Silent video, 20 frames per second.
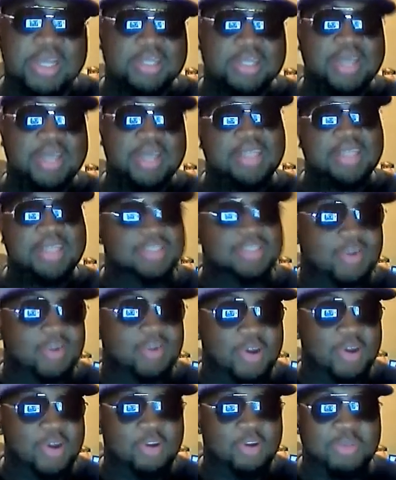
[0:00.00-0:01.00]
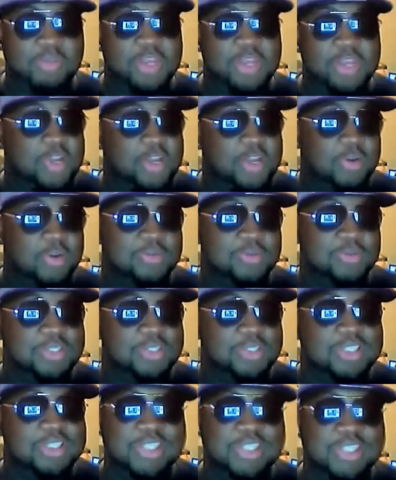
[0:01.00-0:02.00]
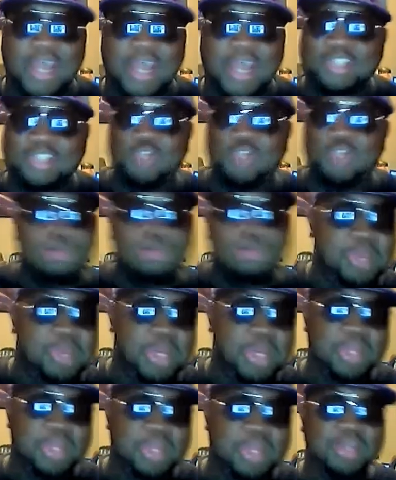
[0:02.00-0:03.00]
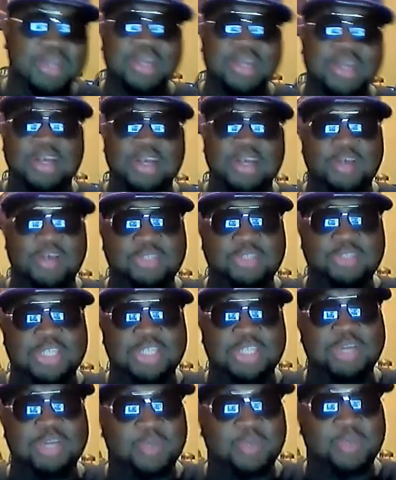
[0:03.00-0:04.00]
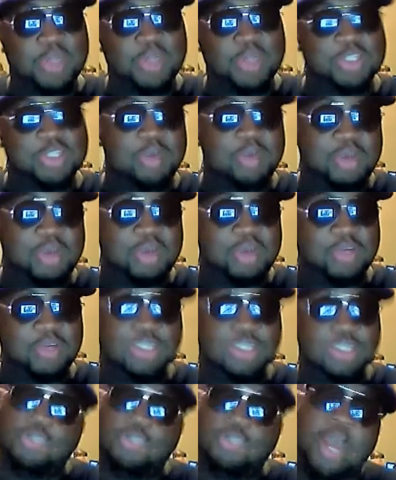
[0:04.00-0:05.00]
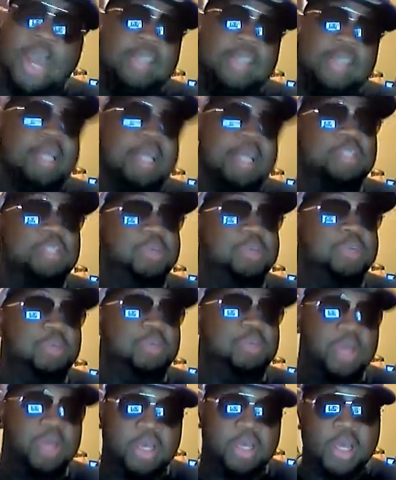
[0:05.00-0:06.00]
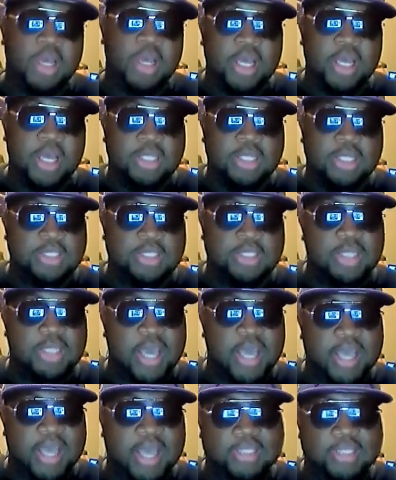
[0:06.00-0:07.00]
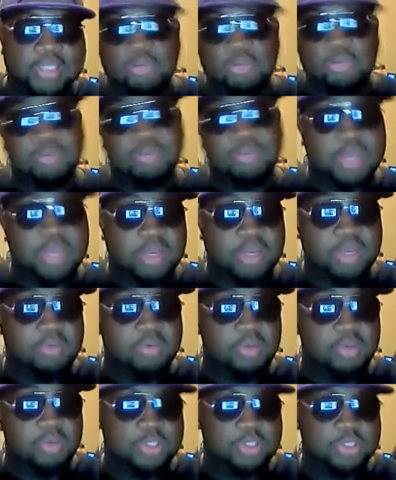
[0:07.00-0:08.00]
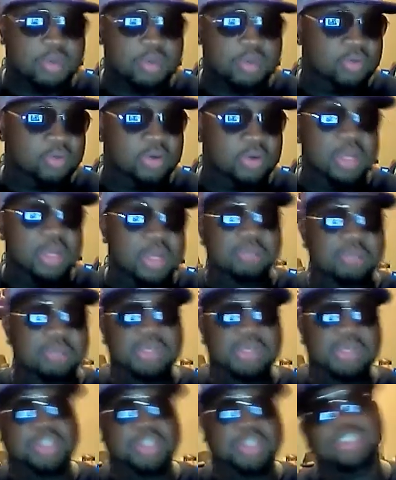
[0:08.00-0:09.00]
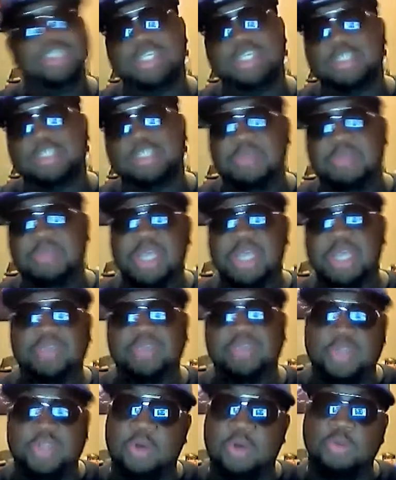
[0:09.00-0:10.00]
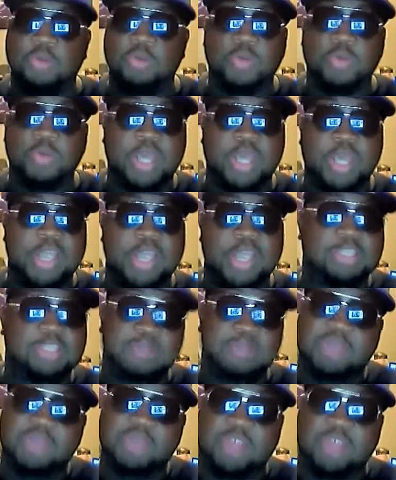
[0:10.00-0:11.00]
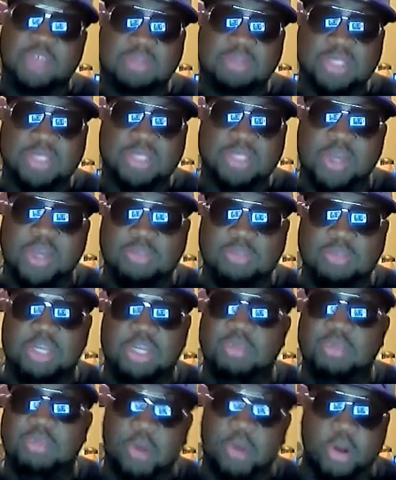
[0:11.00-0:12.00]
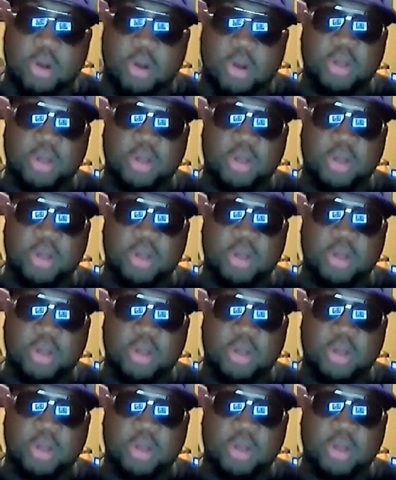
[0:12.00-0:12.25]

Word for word: That's far her opinion goes. She has no opinion of shit whatsoever. She tries not to anyway. She has no opinion of it whatsoever but she just speaks for those who can't speak for themselves anymore.